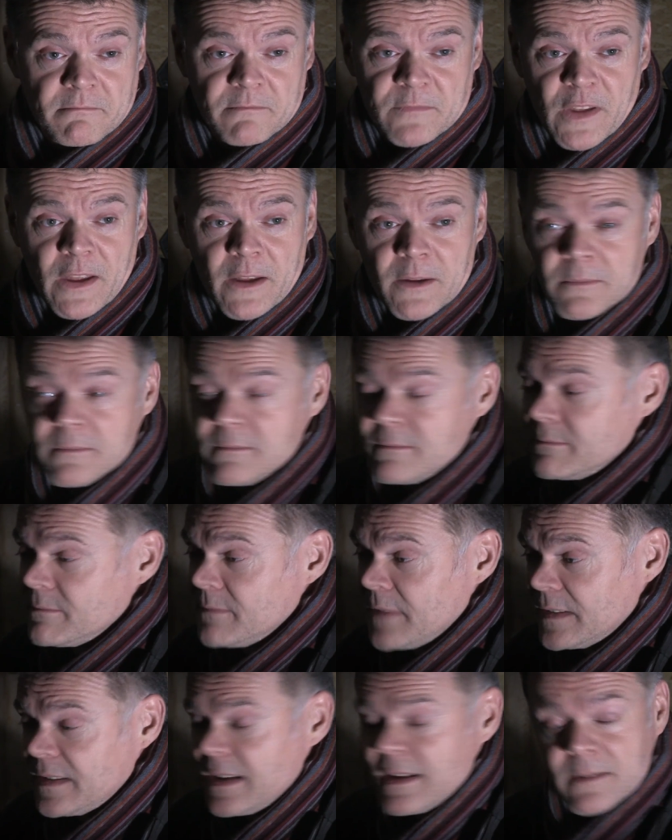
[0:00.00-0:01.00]
So
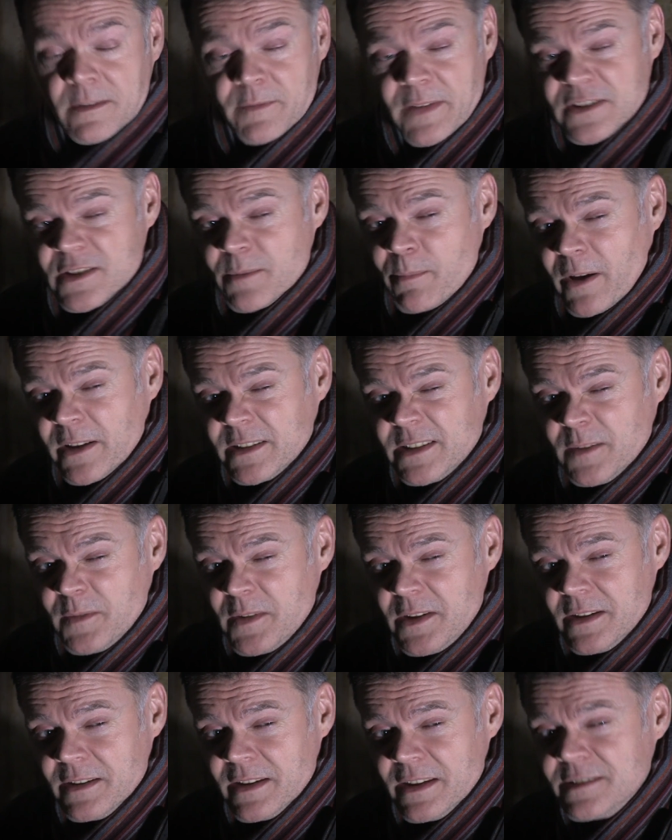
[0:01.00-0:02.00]
that's it. Adventure Bike
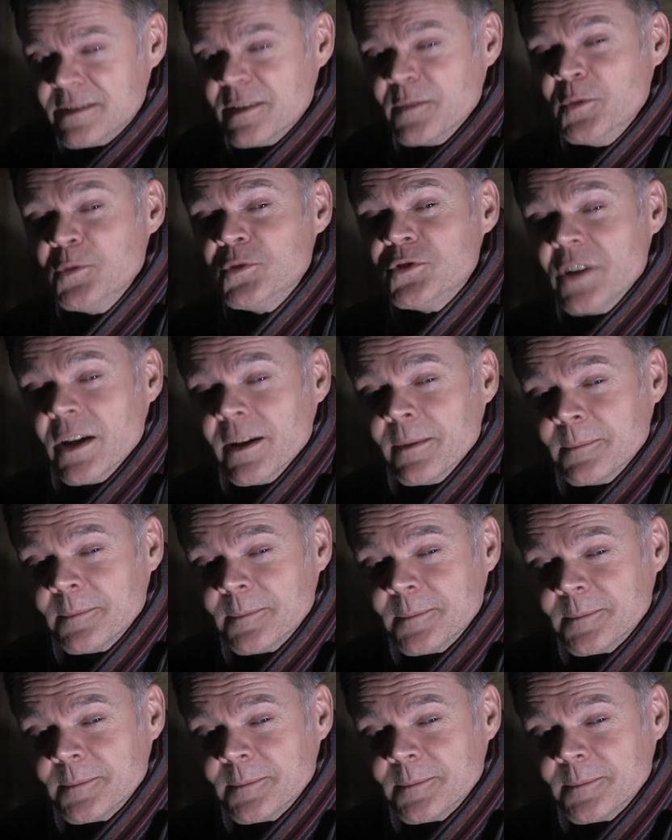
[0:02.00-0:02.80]
TV is the future.